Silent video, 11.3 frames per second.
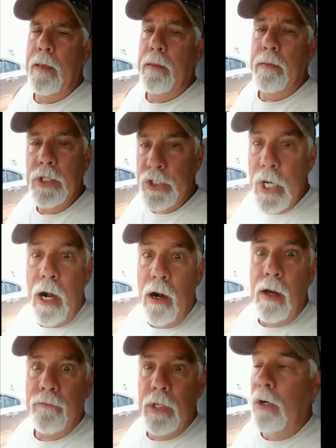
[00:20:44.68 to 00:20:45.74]
The
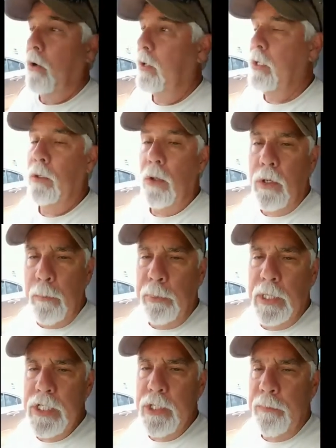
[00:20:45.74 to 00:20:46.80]
sheriff or the local
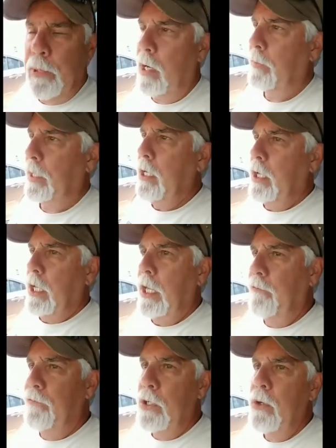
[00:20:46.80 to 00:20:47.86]
police department.
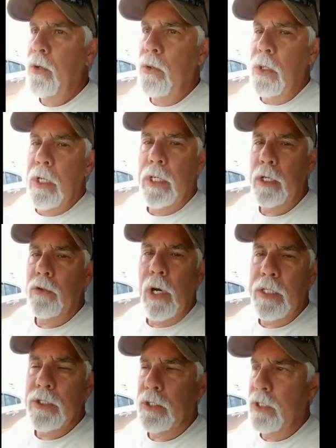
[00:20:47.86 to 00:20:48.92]
And if you get
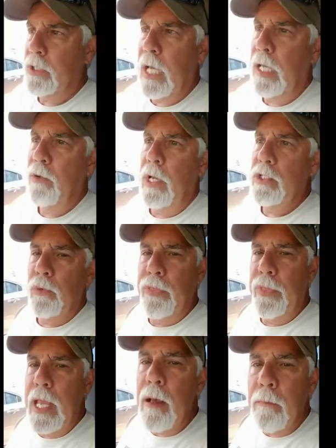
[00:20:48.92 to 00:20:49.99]
crossed sideways with
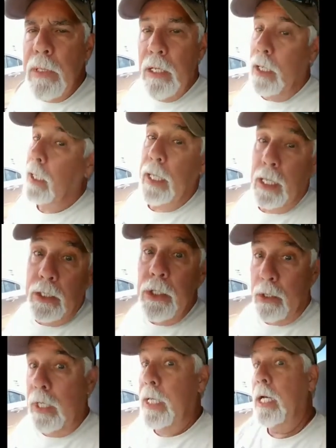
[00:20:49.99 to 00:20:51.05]
them, again, you're
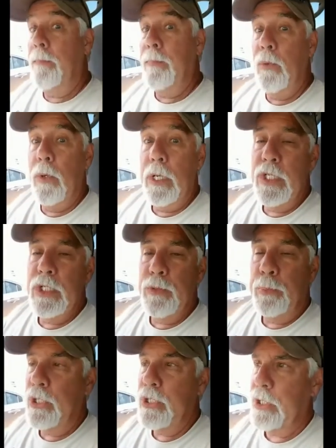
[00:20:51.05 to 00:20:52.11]
going to end up in one of these
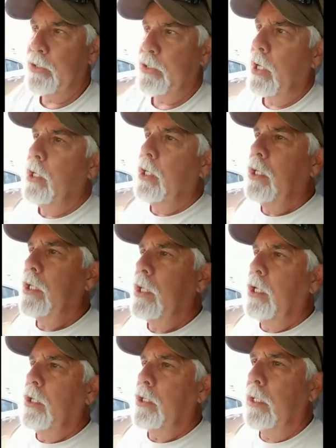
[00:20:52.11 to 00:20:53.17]
prisons.
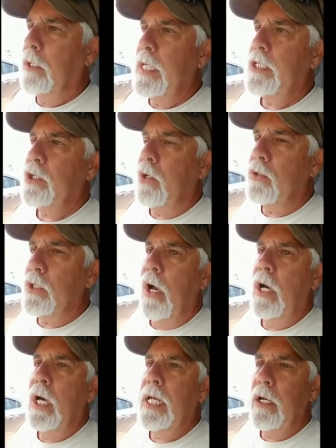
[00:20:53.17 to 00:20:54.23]
The list goes
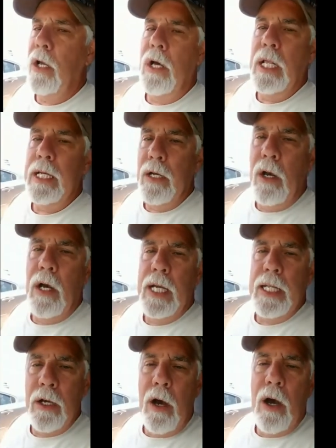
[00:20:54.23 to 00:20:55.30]
on and on and on
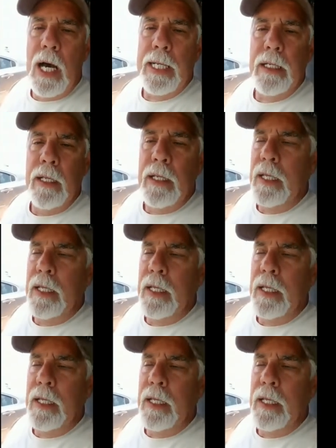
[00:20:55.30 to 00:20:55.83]
and on.